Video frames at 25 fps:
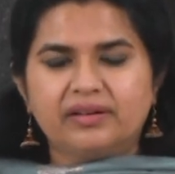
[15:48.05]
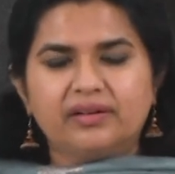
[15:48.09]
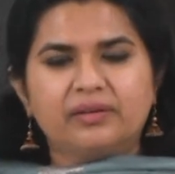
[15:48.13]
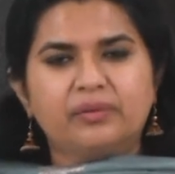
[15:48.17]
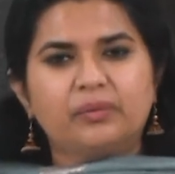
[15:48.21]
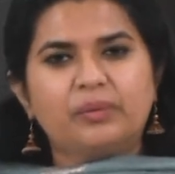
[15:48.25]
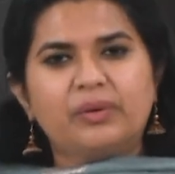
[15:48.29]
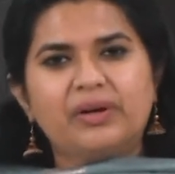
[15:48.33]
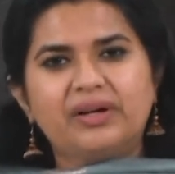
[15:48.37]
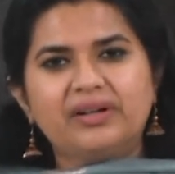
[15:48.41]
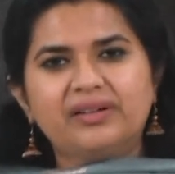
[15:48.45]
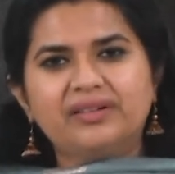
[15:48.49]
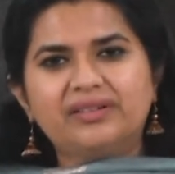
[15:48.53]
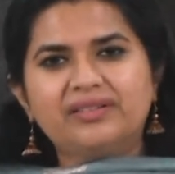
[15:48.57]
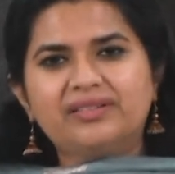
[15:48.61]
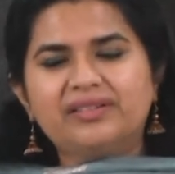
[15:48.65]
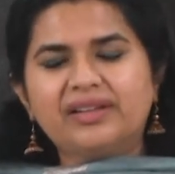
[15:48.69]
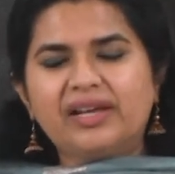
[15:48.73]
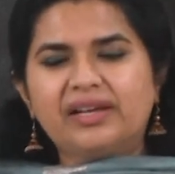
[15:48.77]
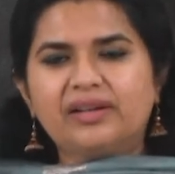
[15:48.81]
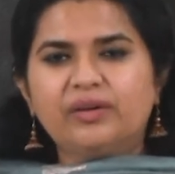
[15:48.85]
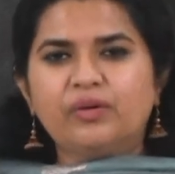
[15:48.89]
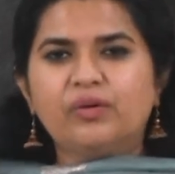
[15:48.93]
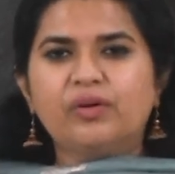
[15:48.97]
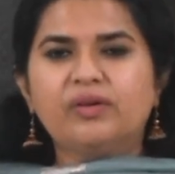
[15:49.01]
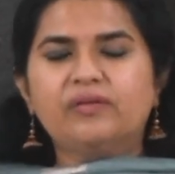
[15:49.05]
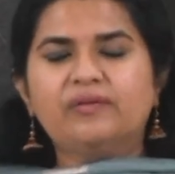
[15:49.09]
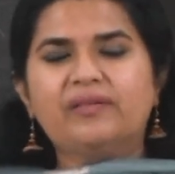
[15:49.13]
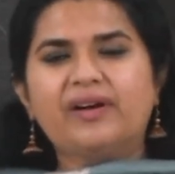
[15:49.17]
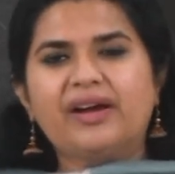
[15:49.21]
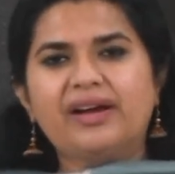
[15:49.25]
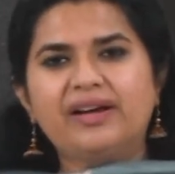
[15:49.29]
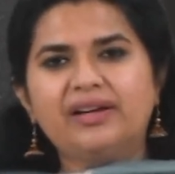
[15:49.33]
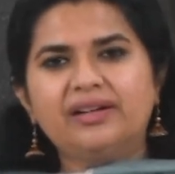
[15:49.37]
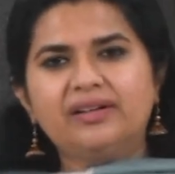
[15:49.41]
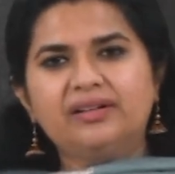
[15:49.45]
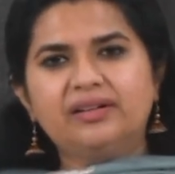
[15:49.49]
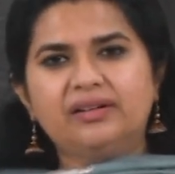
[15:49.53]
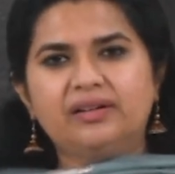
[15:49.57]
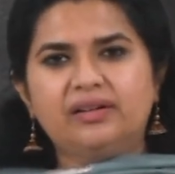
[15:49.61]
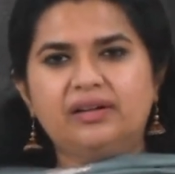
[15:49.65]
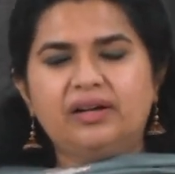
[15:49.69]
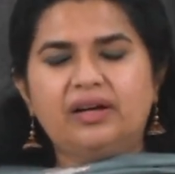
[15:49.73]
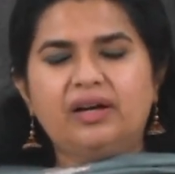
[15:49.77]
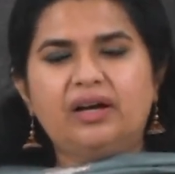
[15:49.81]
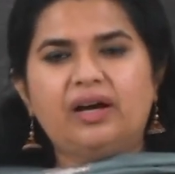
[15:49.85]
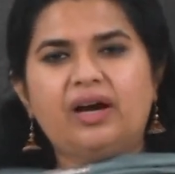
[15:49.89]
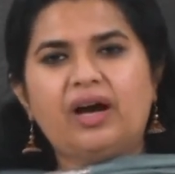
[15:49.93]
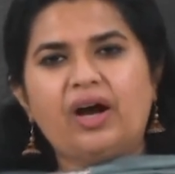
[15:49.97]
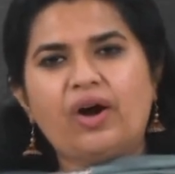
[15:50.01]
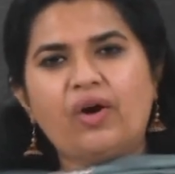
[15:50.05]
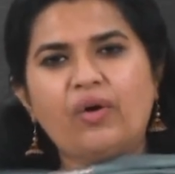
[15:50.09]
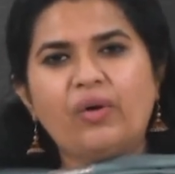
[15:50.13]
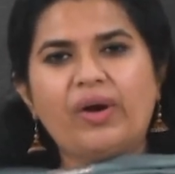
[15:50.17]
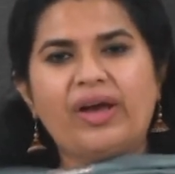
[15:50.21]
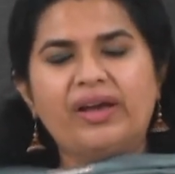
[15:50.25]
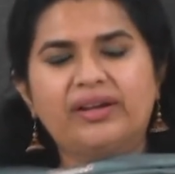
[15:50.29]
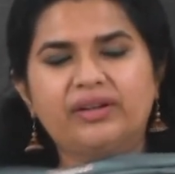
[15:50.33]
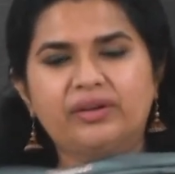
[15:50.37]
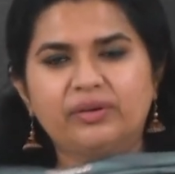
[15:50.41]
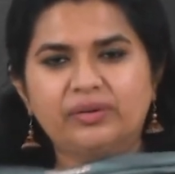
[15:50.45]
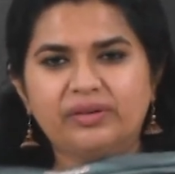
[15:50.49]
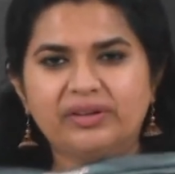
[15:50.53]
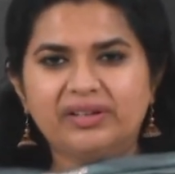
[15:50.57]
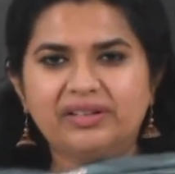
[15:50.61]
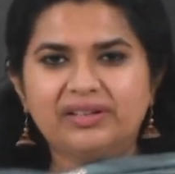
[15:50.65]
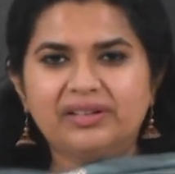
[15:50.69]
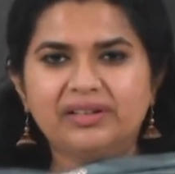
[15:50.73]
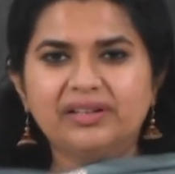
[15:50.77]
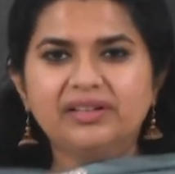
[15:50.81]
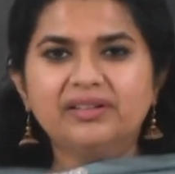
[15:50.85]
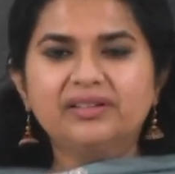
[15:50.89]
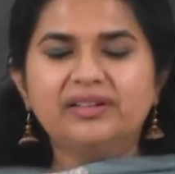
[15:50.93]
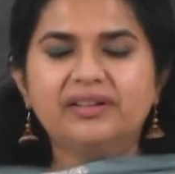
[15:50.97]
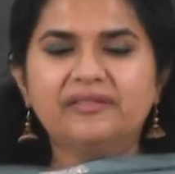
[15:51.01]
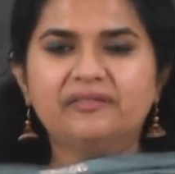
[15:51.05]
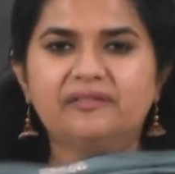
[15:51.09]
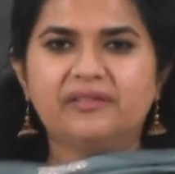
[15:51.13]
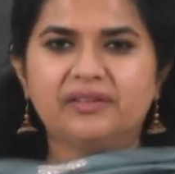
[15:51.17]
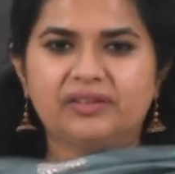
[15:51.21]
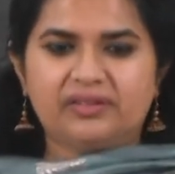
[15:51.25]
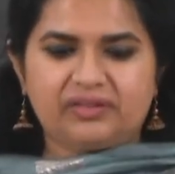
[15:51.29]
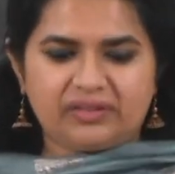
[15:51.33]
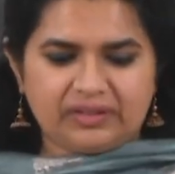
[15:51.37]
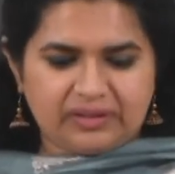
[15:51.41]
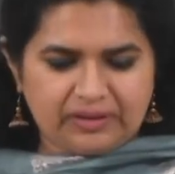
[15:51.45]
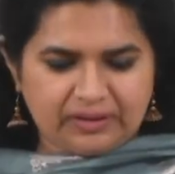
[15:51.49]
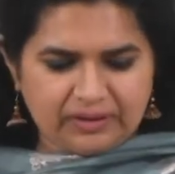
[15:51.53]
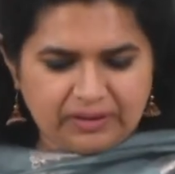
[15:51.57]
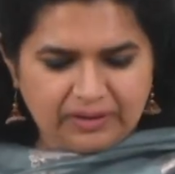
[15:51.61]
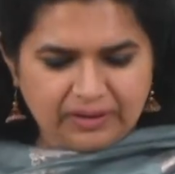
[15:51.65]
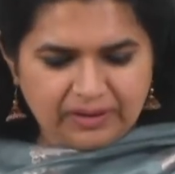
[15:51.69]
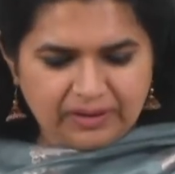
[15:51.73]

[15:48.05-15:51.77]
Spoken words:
words and you will find how accurately they fit in.